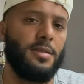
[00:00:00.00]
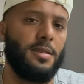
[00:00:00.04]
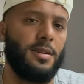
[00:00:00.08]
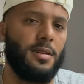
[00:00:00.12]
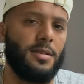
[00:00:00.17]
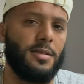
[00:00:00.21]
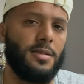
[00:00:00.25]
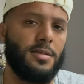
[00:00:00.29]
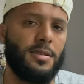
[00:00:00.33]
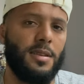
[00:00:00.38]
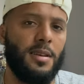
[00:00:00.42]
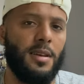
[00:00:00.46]

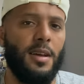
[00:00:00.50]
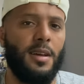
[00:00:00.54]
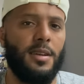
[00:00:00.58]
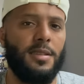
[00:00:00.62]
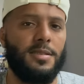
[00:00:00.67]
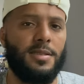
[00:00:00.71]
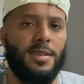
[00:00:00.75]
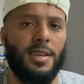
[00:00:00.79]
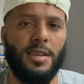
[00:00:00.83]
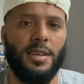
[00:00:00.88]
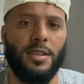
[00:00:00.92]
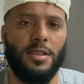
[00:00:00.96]
does
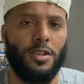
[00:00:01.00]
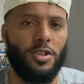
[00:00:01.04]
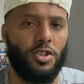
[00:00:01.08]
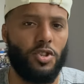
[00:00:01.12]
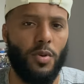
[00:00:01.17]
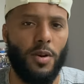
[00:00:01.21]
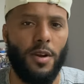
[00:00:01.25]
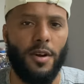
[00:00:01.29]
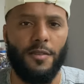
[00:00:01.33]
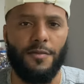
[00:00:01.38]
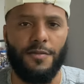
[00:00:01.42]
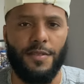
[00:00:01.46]
10 to
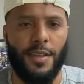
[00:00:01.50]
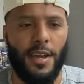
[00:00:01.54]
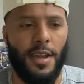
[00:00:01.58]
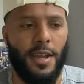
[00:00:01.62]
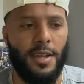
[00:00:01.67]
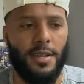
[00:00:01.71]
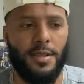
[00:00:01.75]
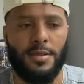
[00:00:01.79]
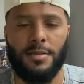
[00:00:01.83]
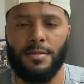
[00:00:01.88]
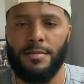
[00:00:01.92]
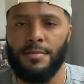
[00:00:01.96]
12
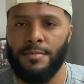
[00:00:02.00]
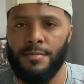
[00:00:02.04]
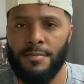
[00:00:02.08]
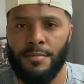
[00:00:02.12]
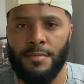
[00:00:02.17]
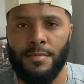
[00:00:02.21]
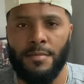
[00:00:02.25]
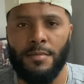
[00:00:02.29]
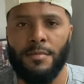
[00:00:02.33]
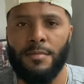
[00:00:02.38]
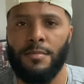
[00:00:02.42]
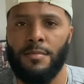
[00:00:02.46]
dates,
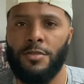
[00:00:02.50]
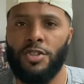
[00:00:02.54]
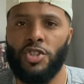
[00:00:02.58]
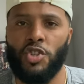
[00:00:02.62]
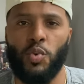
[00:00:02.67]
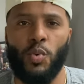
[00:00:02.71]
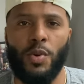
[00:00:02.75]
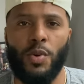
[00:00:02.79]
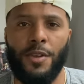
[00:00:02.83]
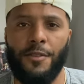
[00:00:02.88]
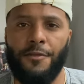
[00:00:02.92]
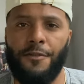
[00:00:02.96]

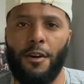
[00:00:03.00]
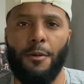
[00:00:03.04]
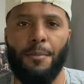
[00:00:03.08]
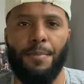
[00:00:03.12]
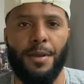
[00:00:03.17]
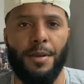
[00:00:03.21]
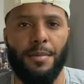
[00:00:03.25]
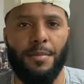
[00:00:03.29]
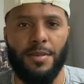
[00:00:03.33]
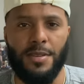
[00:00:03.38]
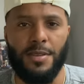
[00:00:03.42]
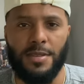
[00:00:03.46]
24
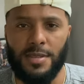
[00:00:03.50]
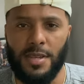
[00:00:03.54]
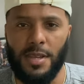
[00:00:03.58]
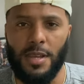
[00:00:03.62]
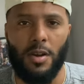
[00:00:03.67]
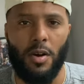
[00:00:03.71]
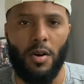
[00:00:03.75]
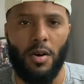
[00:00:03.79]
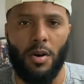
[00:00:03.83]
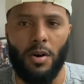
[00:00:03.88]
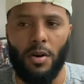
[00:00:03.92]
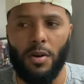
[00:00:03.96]
PBC
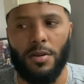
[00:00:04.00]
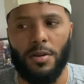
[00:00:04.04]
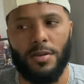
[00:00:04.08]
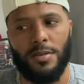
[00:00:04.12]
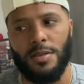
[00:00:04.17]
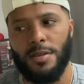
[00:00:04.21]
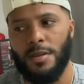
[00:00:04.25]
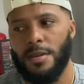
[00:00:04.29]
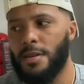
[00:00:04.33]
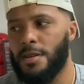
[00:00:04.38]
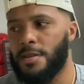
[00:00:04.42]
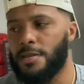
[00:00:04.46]
cards,
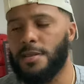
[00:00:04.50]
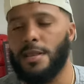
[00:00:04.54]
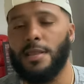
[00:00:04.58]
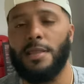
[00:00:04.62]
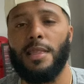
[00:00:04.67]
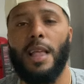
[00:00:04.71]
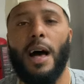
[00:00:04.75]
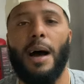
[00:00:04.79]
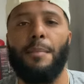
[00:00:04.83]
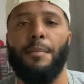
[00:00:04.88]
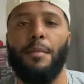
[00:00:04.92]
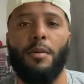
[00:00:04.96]
it's a
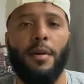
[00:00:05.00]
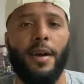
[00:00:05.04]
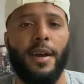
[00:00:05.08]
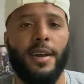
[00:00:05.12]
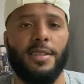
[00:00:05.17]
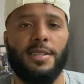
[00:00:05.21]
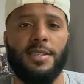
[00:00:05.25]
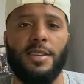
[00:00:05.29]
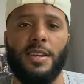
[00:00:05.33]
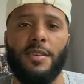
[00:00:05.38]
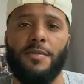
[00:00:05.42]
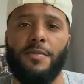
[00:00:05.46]
lot more
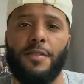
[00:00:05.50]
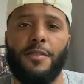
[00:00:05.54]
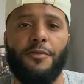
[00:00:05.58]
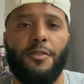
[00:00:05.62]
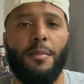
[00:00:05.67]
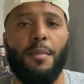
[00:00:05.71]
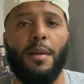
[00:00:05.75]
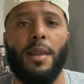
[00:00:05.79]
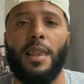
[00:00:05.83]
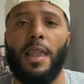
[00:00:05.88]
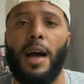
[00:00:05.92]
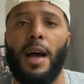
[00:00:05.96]
activity
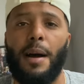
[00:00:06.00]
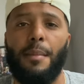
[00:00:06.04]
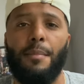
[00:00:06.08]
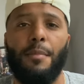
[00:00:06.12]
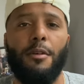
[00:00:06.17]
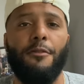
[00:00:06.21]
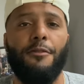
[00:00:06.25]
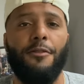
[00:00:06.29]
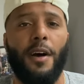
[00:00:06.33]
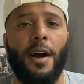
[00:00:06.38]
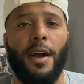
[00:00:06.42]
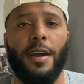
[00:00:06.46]
from a lot
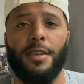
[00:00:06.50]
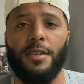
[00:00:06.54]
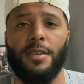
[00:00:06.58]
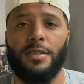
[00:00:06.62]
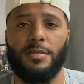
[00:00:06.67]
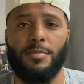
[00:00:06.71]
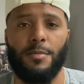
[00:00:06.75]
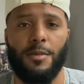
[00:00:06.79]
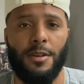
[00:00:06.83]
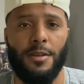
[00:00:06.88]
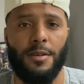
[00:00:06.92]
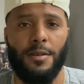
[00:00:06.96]
more fighters,
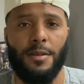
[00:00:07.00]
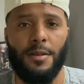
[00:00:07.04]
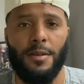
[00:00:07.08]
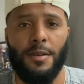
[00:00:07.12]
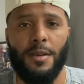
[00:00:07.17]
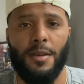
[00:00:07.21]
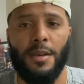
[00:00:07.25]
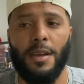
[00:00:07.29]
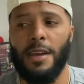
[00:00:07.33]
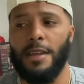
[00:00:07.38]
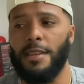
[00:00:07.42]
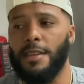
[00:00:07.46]
man.
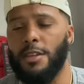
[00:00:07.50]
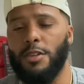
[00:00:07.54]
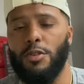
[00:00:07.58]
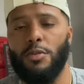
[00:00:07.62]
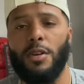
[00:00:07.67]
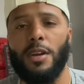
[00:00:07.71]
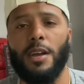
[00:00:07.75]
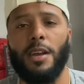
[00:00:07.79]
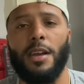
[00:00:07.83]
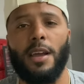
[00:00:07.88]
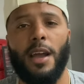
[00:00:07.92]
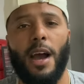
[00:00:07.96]
And then you
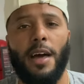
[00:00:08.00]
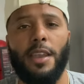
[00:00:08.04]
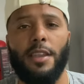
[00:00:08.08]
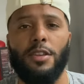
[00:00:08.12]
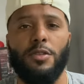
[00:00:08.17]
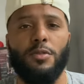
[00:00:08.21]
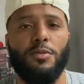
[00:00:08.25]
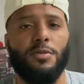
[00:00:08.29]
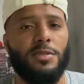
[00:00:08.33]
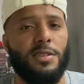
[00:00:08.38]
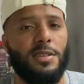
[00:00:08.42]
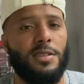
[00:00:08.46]
can kind of
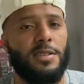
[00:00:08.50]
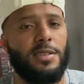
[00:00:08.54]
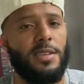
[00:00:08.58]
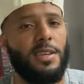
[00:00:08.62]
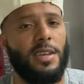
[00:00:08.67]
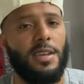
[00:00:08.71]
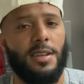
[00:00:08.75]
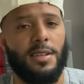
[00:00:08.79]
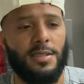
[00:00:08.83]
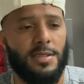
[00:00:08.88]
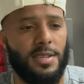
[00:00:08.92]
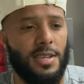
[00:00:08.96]
use the
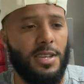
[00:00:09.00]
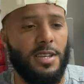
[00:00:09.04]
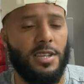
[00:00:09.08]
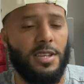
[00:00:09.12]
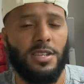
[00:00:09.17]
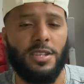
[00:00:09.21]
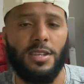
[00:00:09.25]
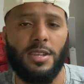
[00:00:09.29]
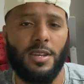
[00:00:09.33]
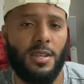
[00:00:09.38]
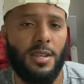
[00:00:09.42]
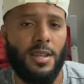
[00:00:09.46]
TNT
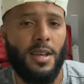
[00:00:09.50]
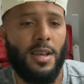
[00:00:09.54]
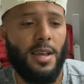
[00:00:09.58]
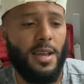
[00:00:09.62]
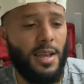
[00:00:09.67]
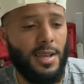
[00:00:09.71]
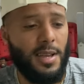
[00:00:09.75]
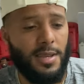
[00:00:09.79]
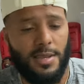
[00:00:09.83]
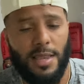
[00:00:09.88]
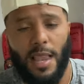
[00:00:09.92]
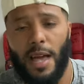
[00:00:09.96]
shit
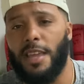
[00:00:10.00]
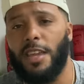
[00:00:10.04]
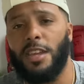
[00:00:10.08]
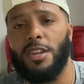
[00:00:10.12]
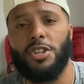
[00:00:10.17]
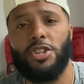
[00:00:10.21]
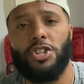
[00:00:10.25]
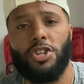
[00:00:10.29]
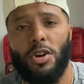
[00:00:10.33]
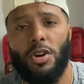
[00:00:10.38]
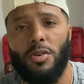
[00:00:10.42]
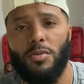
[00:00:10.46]
as like your
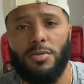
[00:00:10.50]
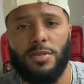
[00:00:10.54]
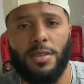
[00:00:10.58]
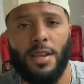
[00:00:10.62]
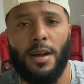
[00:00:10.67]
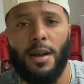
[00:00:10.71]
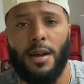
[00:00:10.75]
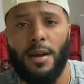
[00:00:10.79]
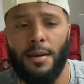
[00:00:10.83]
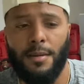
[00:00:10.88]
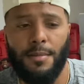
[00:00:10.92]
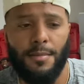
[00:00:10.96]

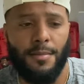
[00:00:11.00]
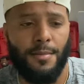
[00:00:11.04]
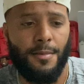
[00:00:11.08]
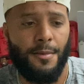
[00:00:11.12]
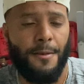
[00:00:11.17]
showtime